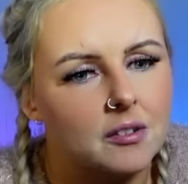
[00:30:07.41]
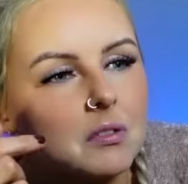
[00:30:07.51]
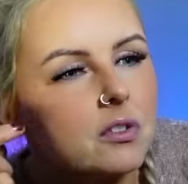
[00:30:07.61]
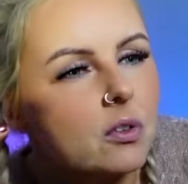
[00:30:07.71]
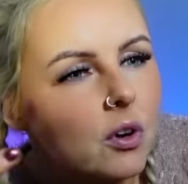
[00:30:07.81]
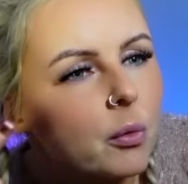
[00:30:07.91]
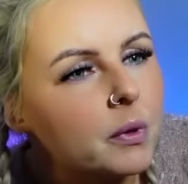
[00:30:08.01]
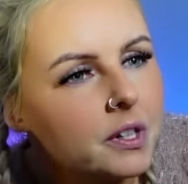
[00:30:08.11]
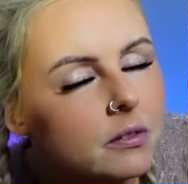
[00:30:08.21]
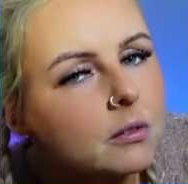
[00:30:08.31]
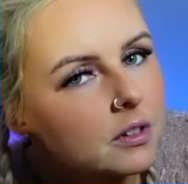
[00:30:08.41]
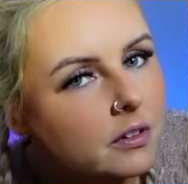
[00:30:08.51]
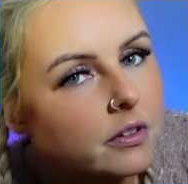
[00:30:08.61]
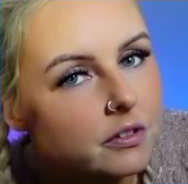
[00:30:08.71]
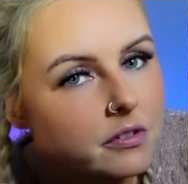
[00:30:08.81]
There was a lot of weird looking
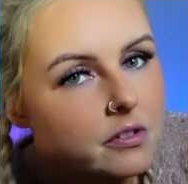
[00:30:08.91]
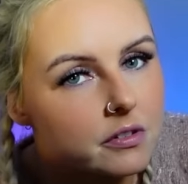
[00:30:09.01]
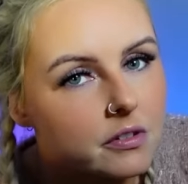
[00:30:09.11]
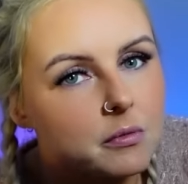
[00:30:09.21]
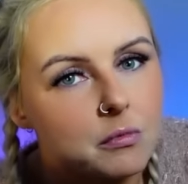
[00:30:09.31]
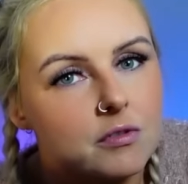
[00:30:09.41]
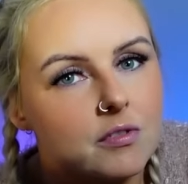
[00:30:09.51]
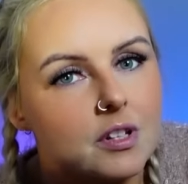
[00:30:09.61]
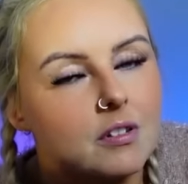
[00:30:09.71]
things in this movie.